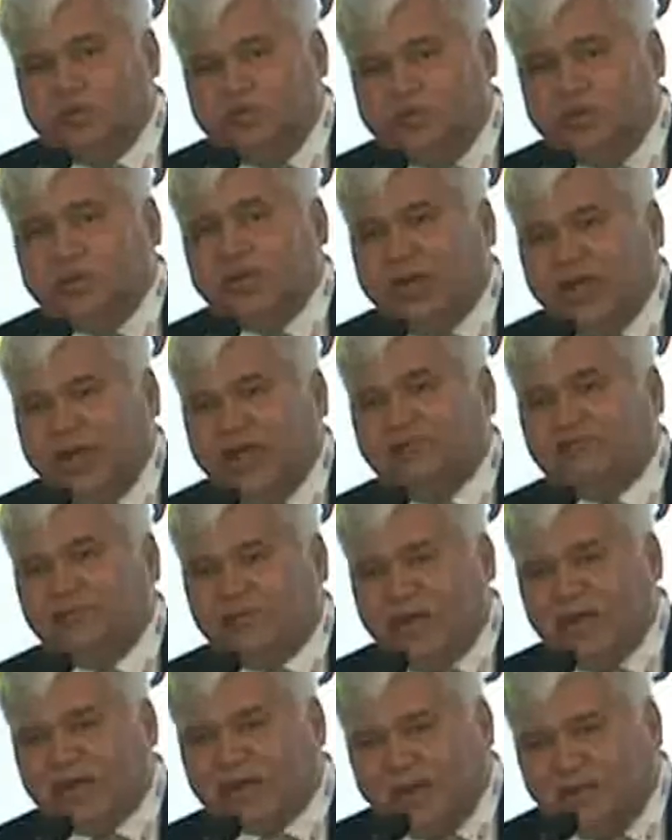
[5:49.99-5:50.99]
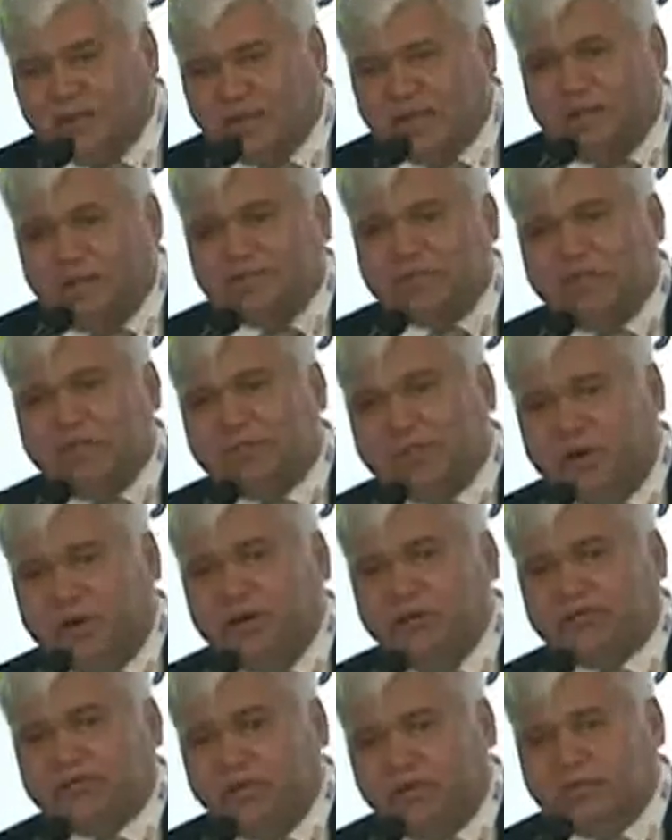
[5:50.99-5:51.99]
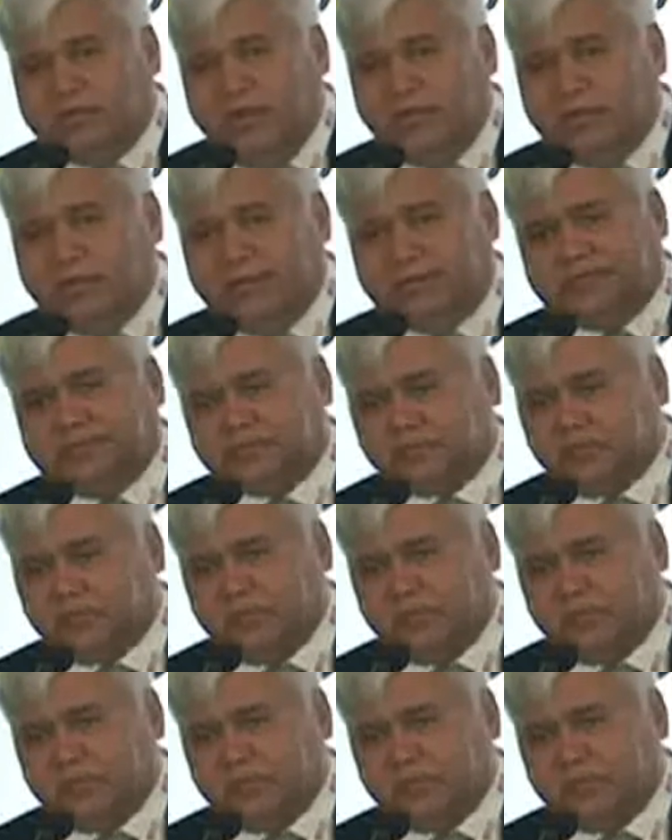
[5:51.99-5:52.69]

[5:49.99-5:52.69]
we are coming out with a policy saying that